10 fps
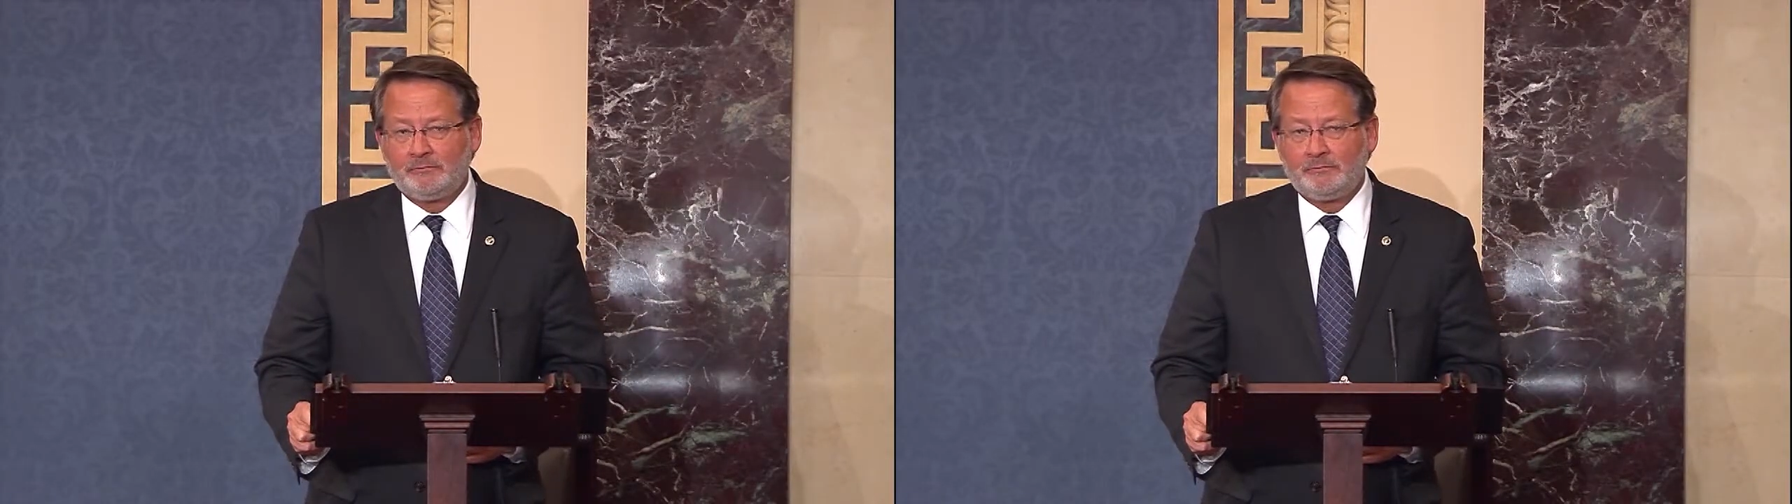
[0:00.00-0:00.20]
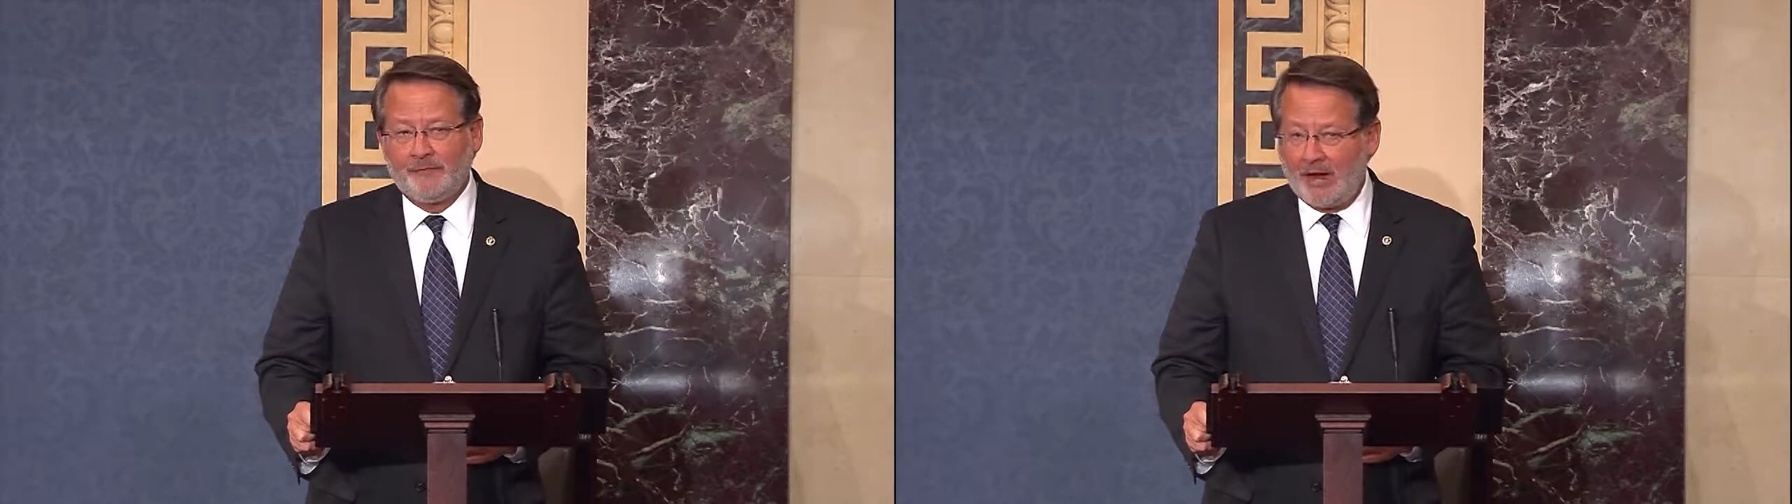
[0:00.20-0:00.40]

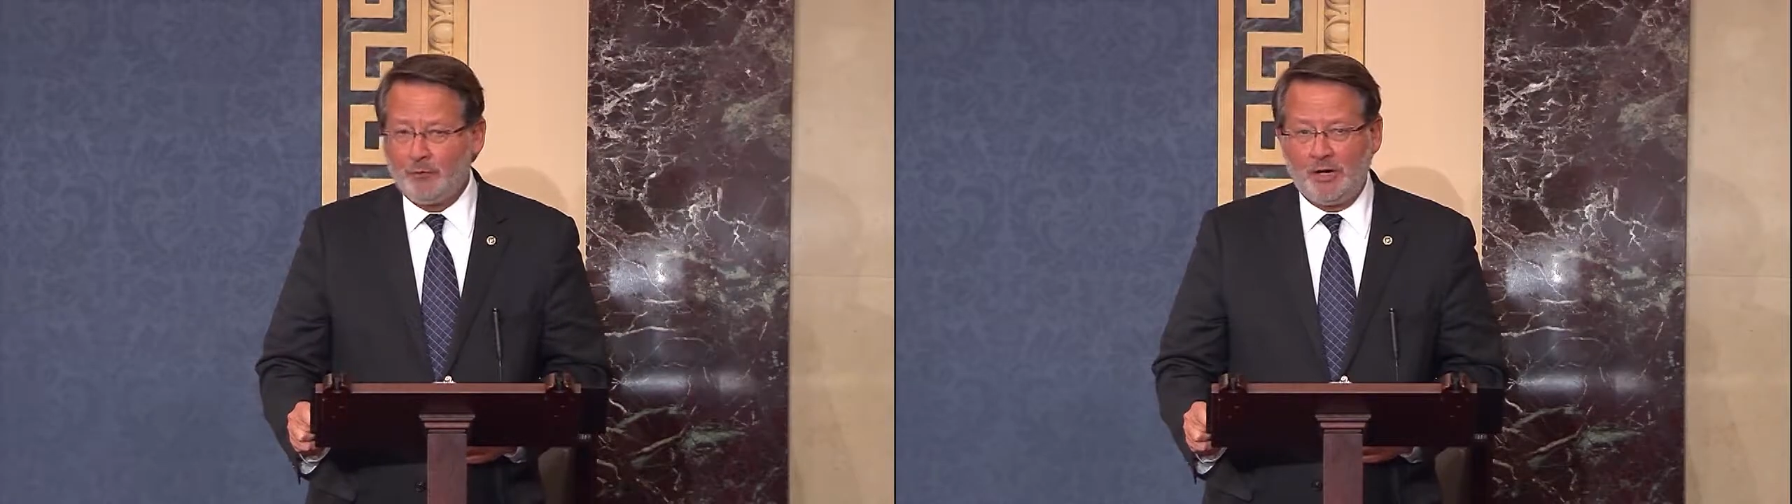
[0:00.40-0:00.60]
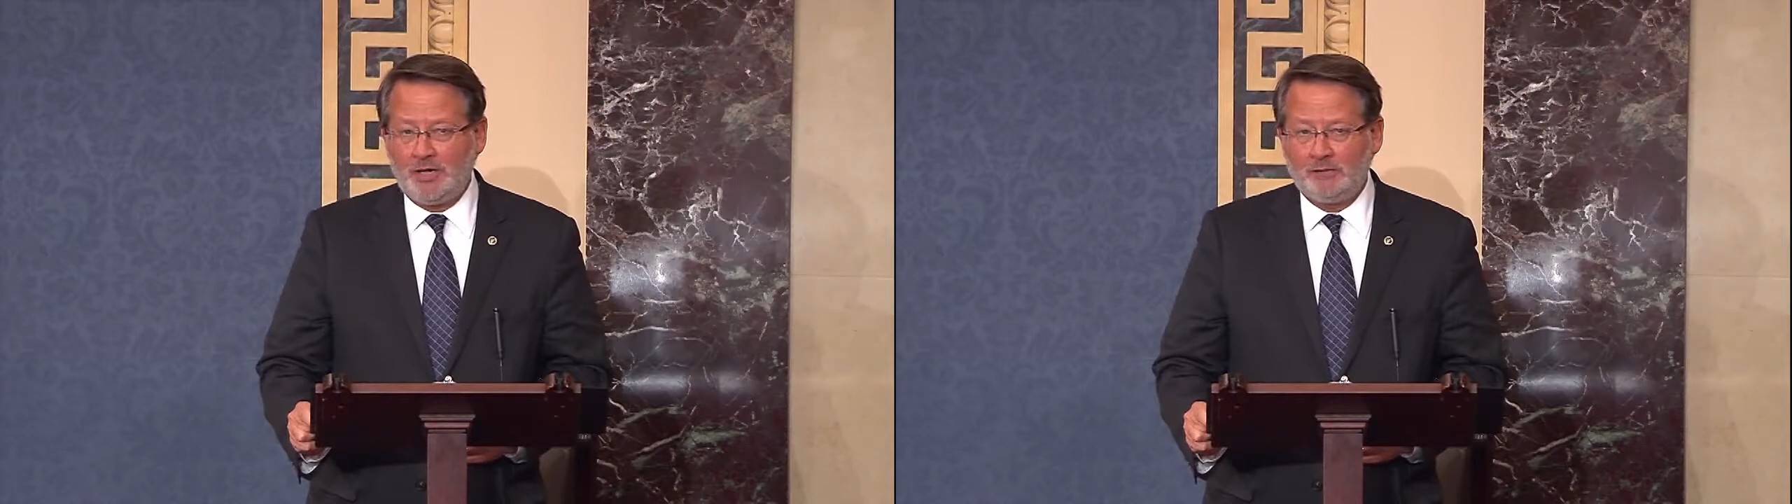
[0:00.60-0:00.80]
that
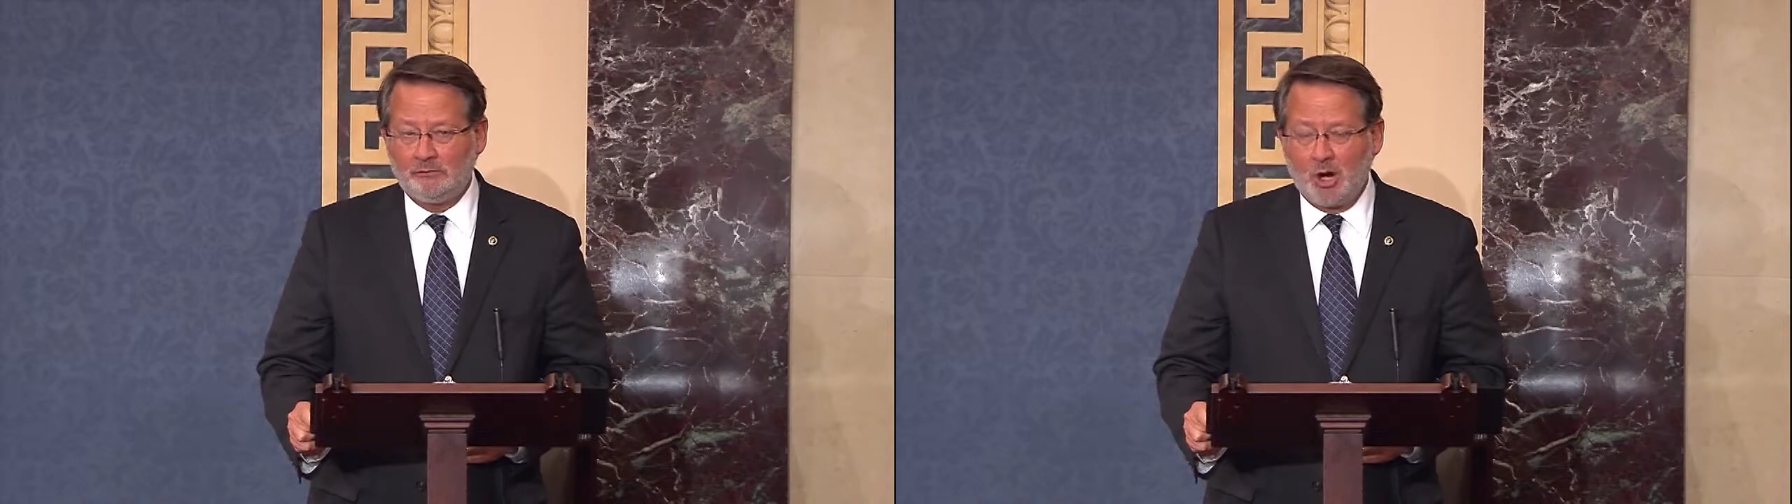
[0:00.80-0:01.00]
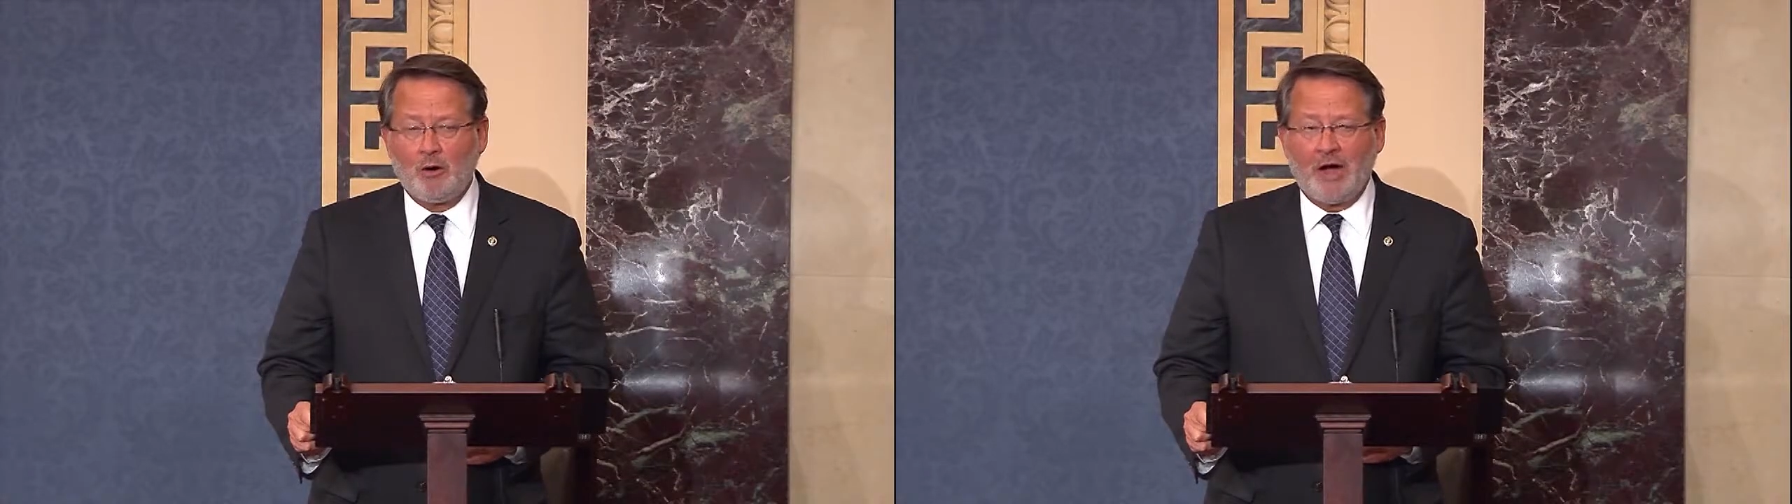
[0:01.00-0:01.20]
we
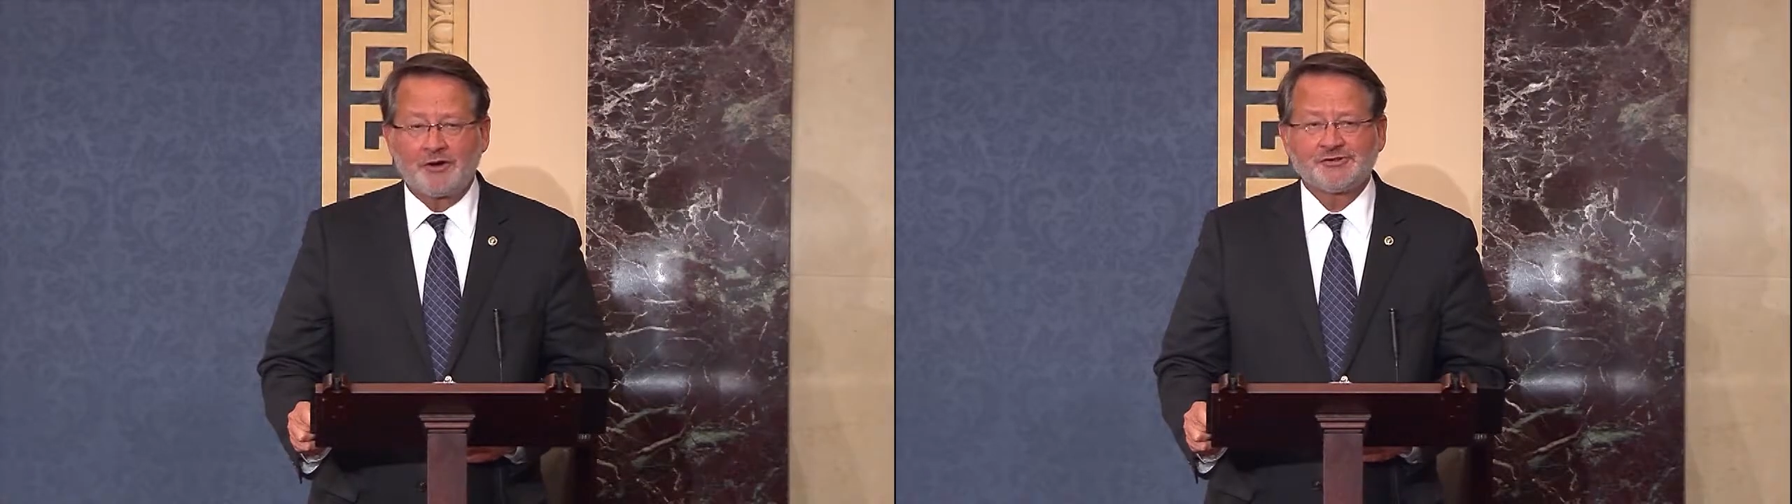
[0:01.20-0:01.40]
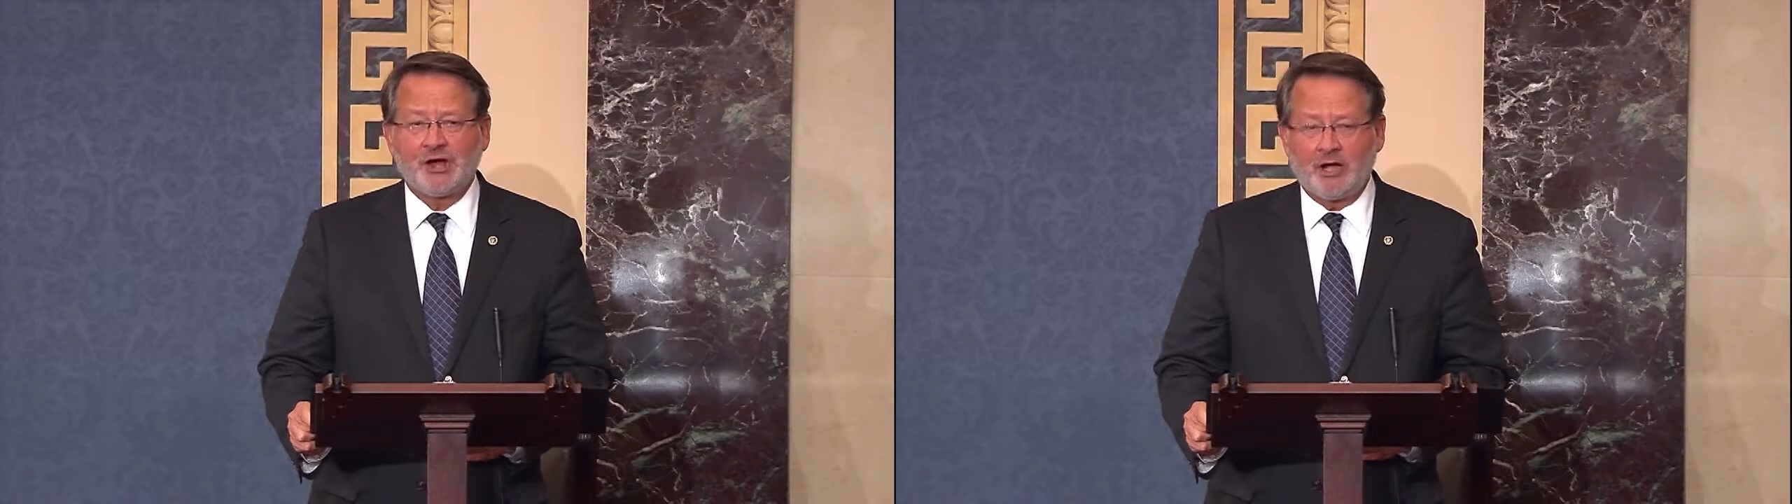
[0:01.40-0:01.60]
know how to
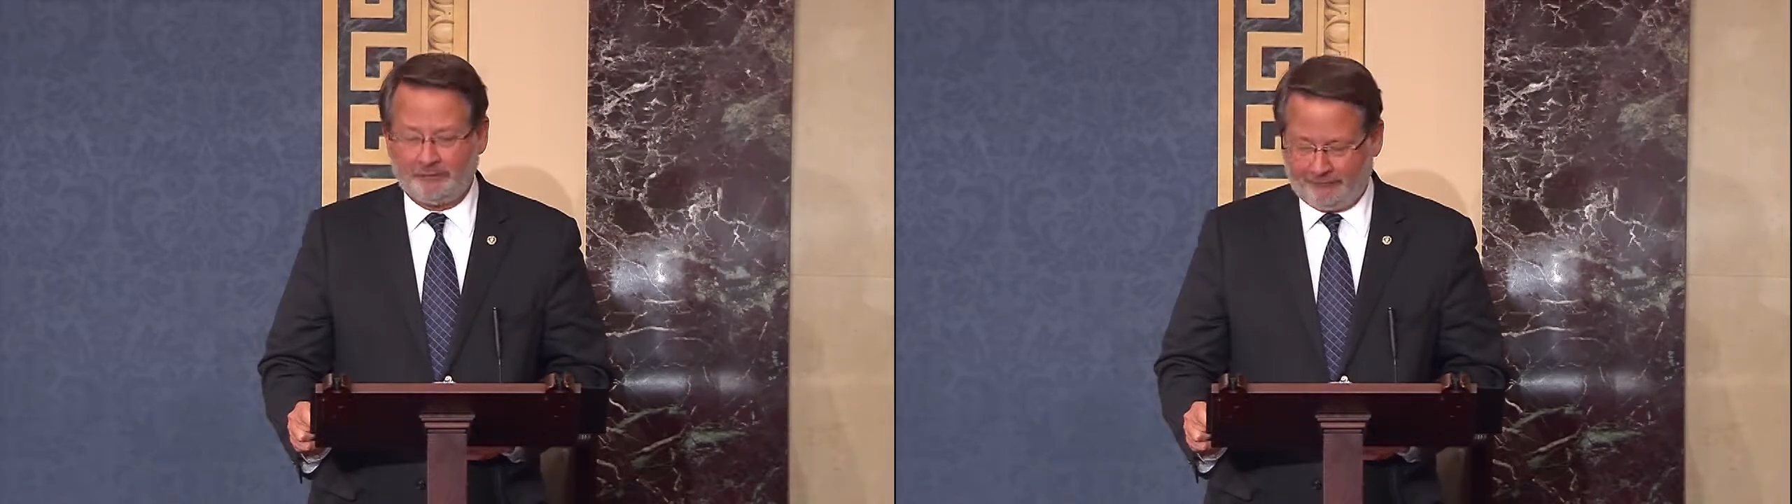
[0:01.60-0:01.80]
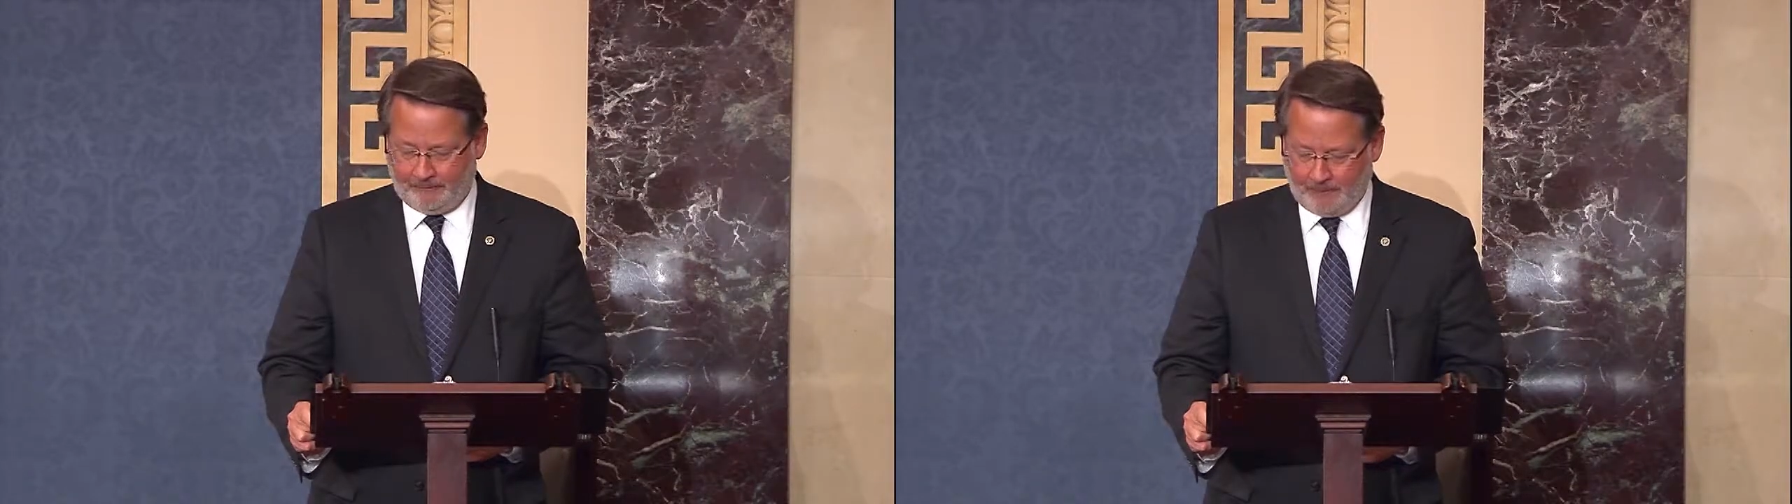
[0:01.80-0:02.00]
solve.